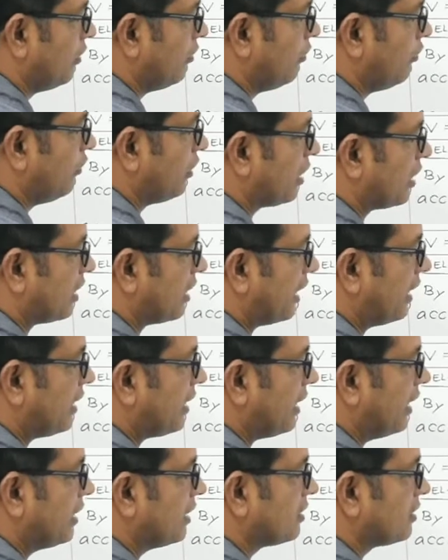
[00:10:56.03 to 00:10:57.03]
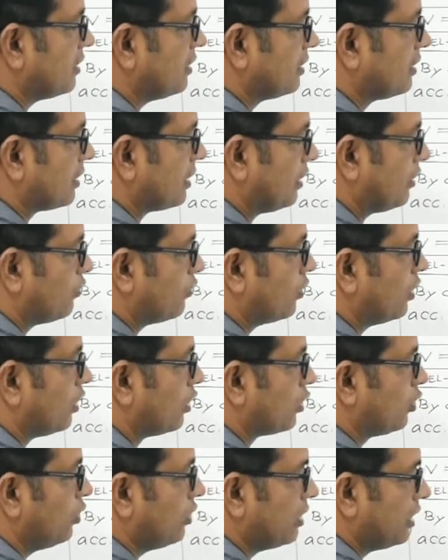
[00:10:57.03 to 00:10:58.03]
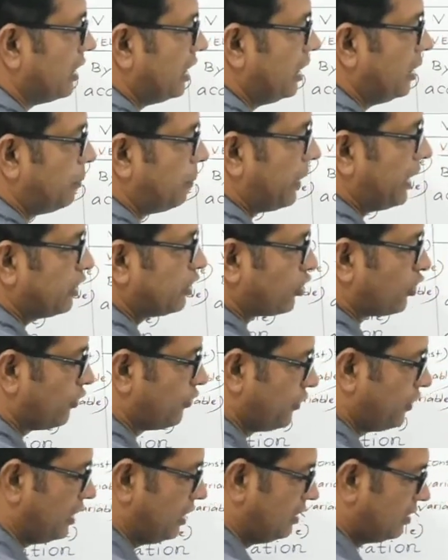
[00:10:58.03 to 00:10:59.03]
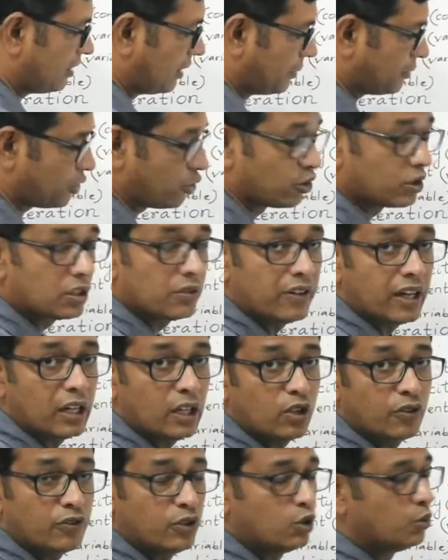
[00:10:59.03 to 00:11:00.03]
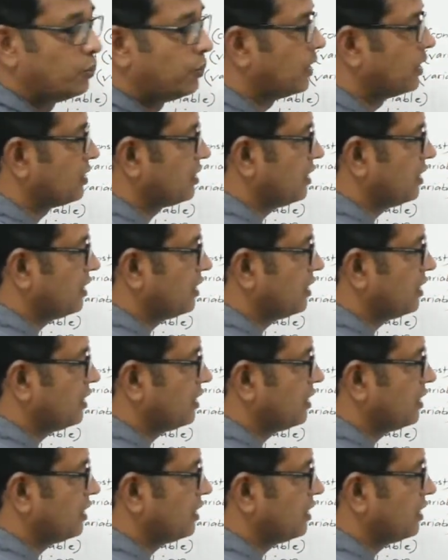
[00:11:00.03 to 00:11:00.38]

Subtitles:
we can write S is equal to, in place of v, substitute the value of u plus